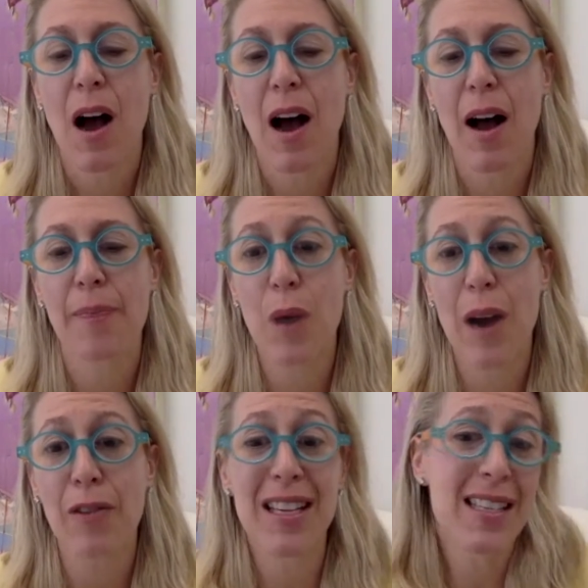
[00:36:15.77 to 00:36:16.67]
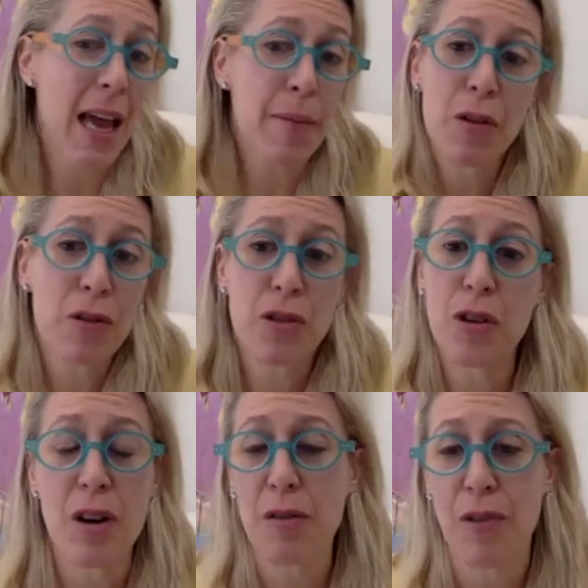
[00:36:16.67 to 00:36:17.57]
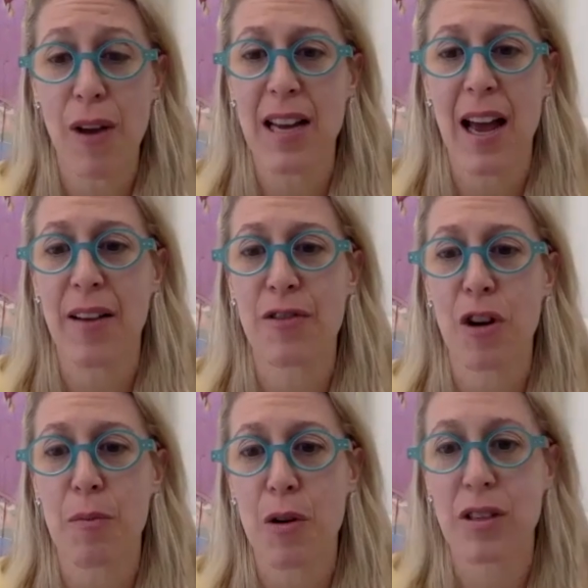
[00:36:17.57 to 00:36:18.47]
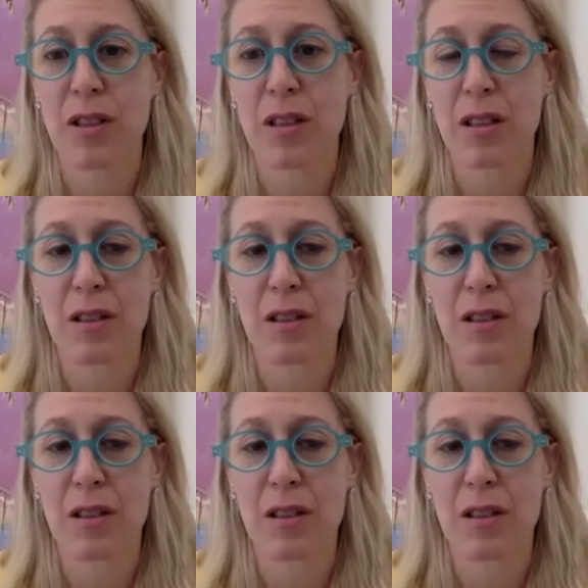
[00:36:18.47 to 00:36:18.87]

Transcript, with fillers: uh, where these chemicals could in fact have their most,